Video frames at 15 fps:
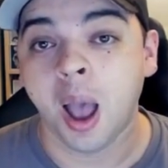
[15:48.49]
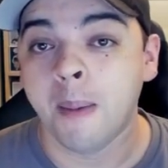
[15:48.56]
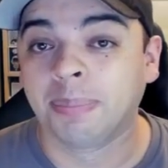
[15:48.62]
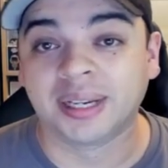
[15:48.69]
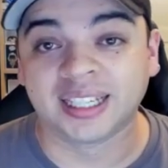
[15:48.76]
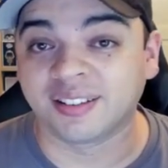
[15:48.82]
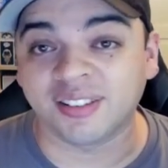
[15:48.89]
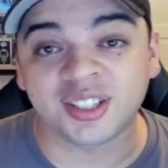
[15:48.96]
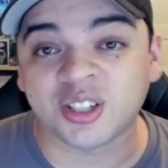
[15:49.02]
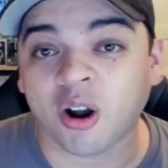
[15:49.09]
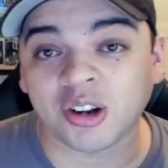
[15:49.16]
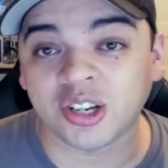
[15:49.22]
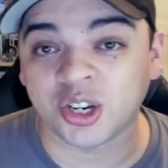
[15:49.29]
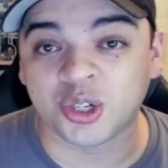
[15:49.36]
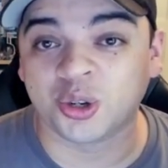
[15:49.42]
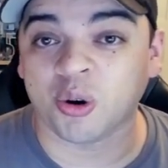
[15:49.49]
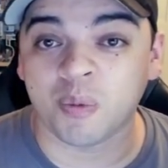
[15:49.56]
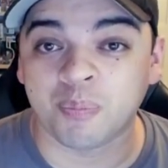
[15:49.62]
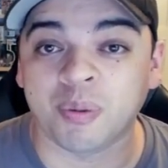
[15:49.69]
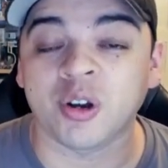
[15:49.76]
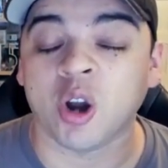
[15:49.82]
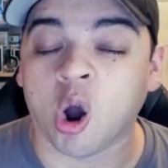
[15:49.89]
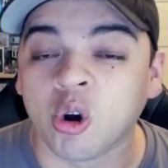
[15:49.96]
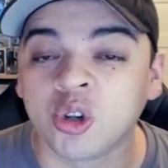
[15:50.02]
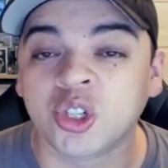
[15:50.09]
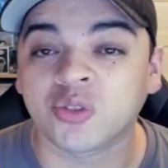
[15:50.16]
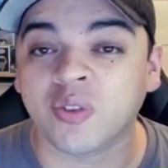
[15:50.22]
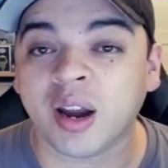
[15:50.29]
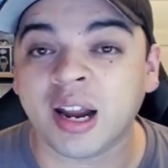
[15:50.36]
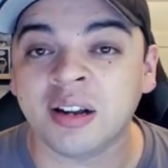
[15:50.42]
Because this card's a short print
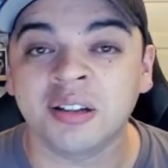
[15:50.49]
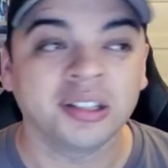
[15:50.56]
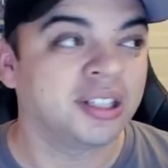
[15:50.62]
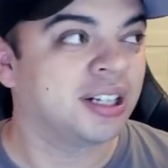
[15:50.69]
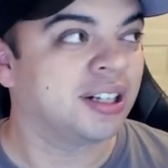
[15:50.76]
ultra rare.